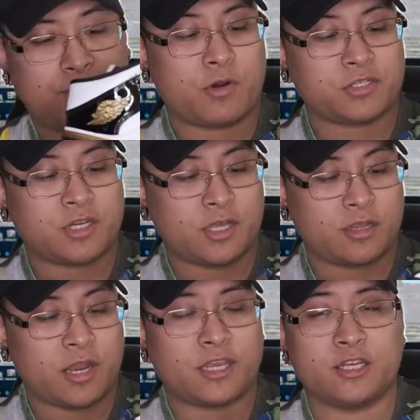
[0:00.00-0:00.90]
Of course, you got
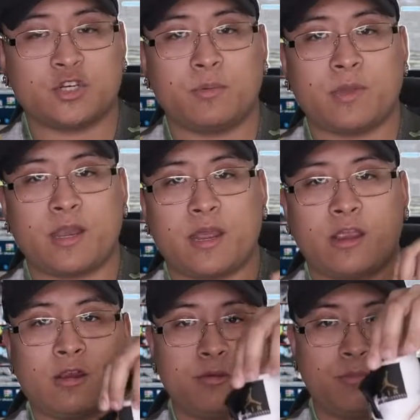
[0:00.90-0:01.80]
the Nike Jumpman
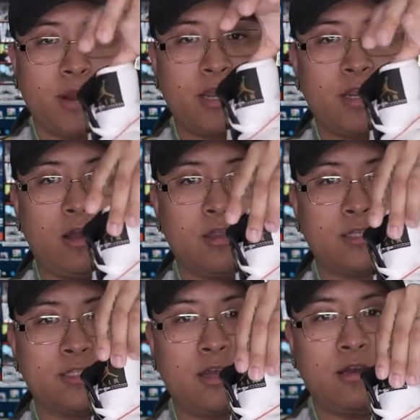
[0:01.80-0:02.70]
Air branding on
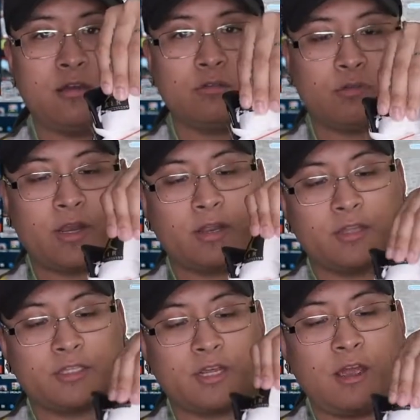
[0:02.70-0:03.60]
the tongue, right
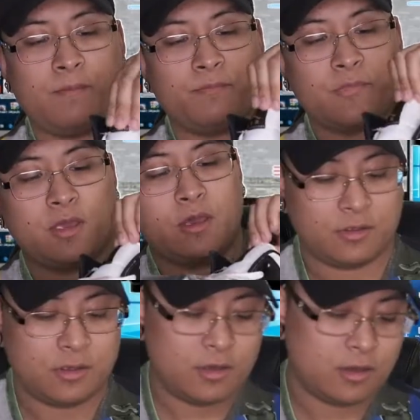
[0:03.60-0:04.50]
on the top.
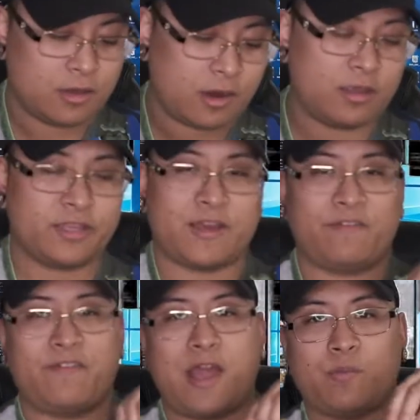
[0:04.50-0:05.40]
Kind of like
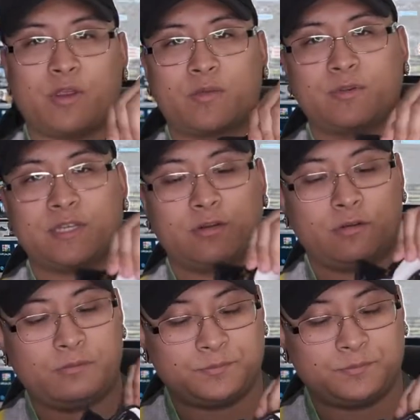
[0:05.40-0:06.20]
that fabric material.